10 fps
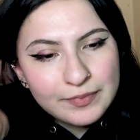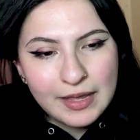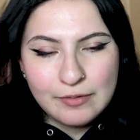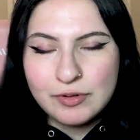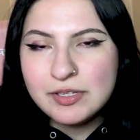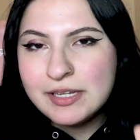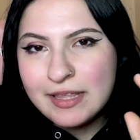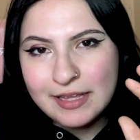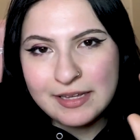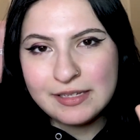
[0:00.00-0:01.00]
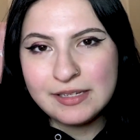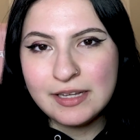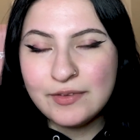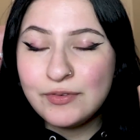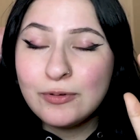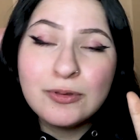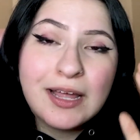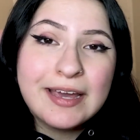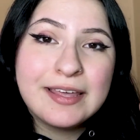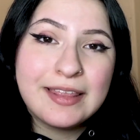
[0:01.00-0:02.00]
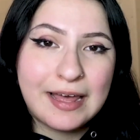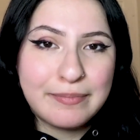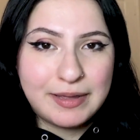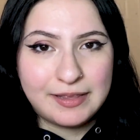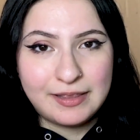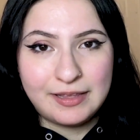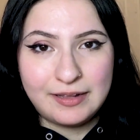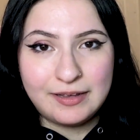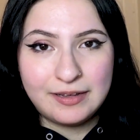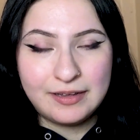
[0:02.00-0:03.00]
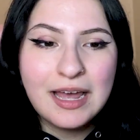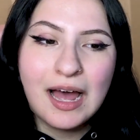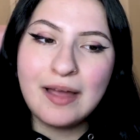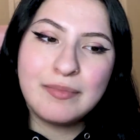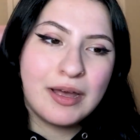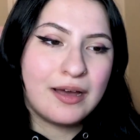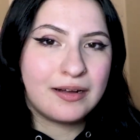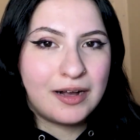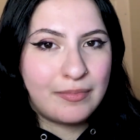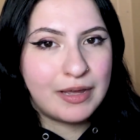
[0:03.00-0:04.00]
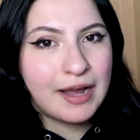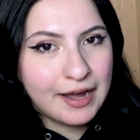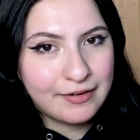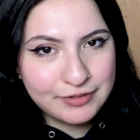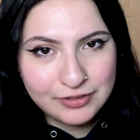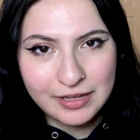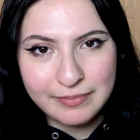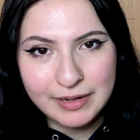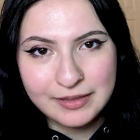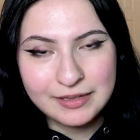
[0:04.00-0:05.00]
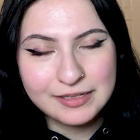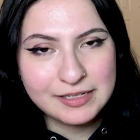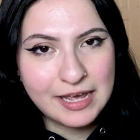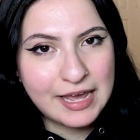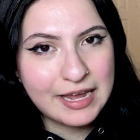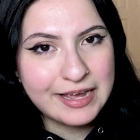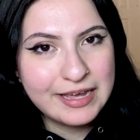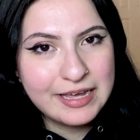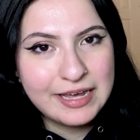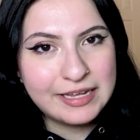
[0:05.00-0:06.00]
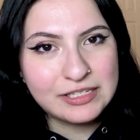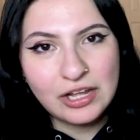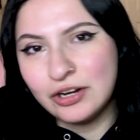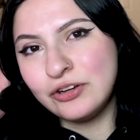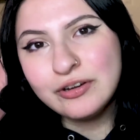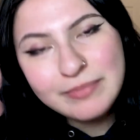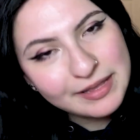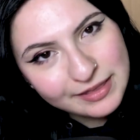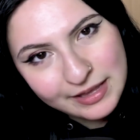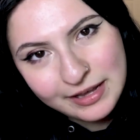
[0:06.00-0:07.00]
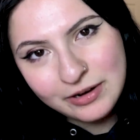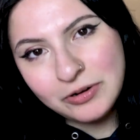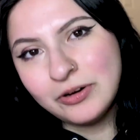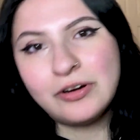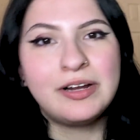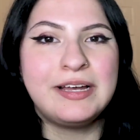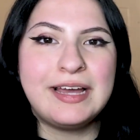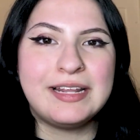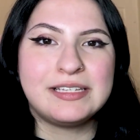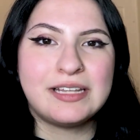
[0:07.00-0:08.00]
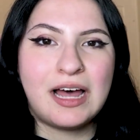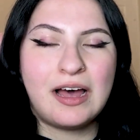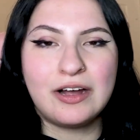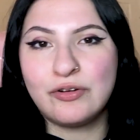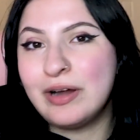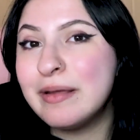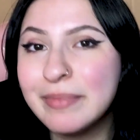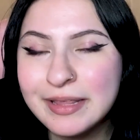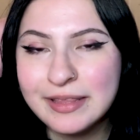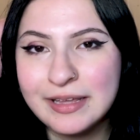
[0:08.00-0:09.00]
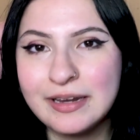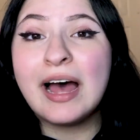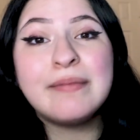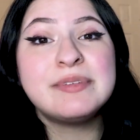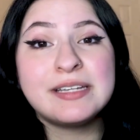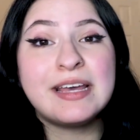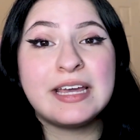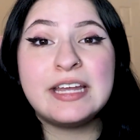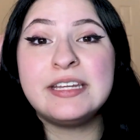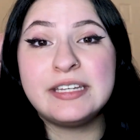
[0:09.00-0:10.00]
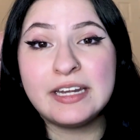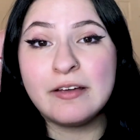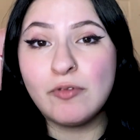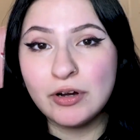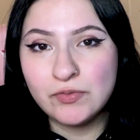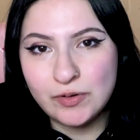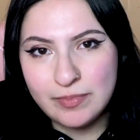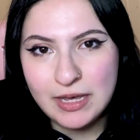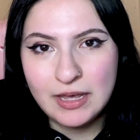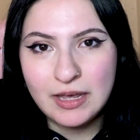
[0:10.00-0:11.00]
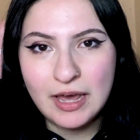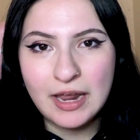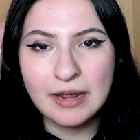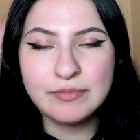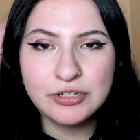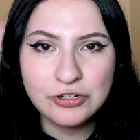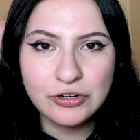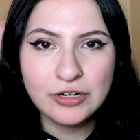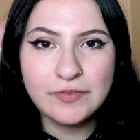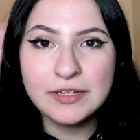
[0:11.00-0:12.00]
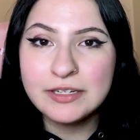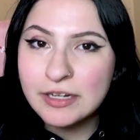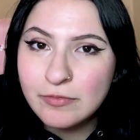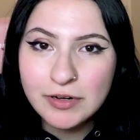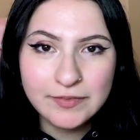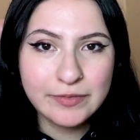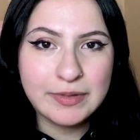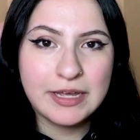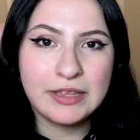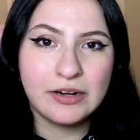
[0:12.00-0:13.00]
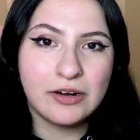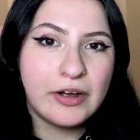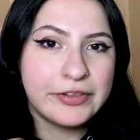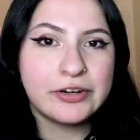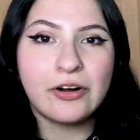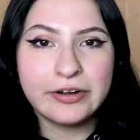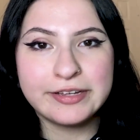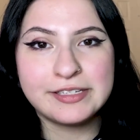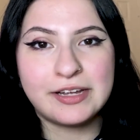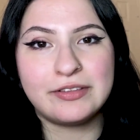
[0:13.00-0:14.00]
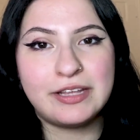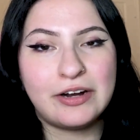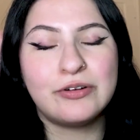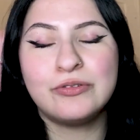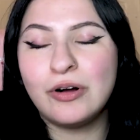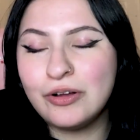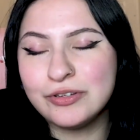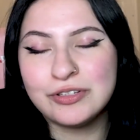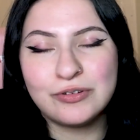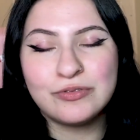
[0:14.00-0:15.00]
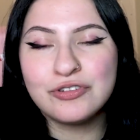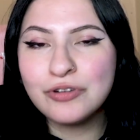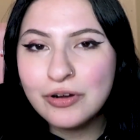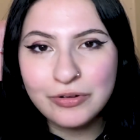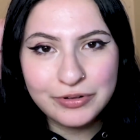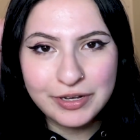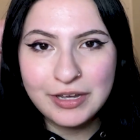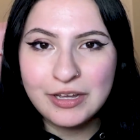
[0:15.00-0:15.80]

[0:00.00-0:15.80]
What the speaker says: I will say this, if you like that method, I'm not coming after that method saying it's not a good method or it's not a great method. I'm saying it didn't work for me. And I'm sure if it didn't work for me, there are other artists out there who also struggled